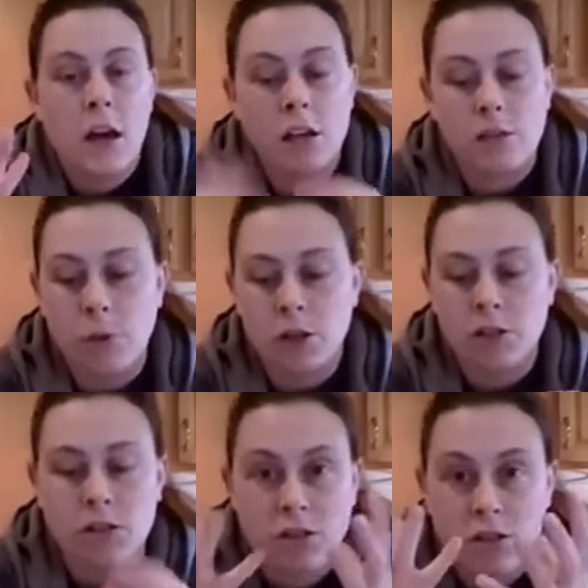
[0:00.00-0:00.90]
as much
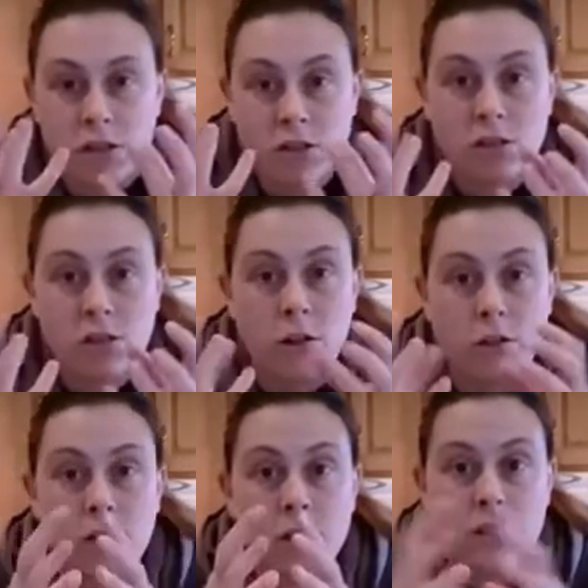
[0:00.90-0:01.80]
of the salt
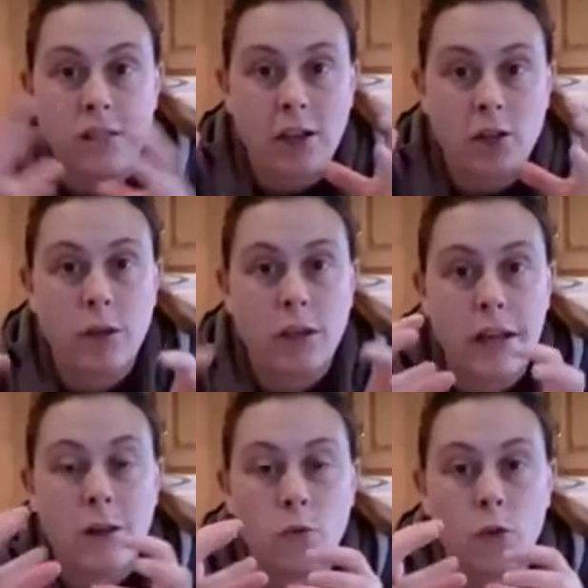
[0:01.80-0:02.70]
saturated
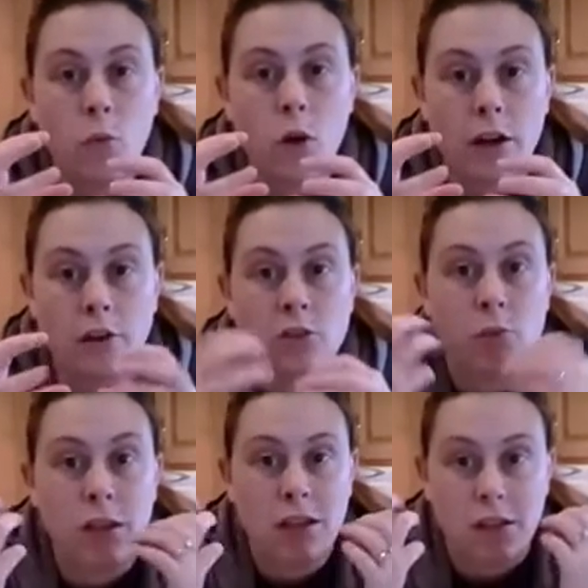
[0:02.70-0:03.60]
in with the water so we
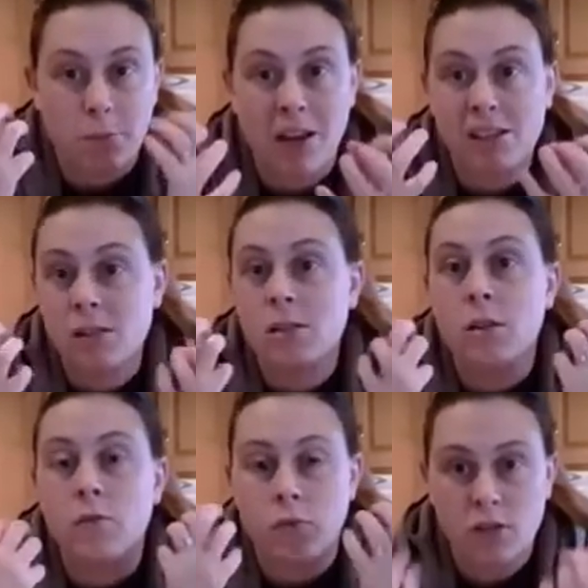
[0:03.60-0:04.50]
get the best
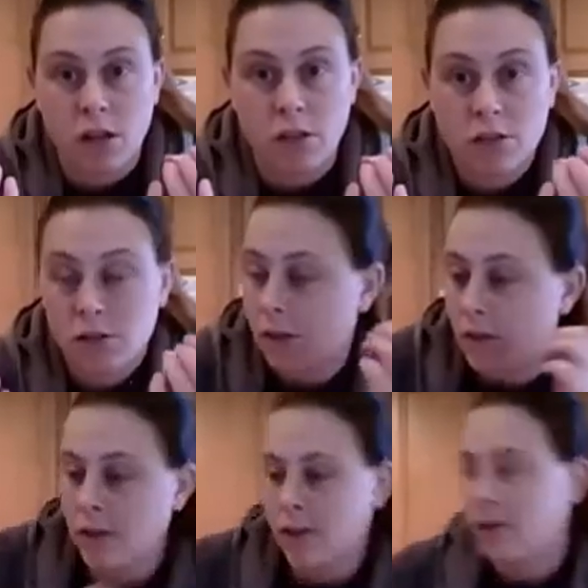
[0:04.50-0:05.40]
results.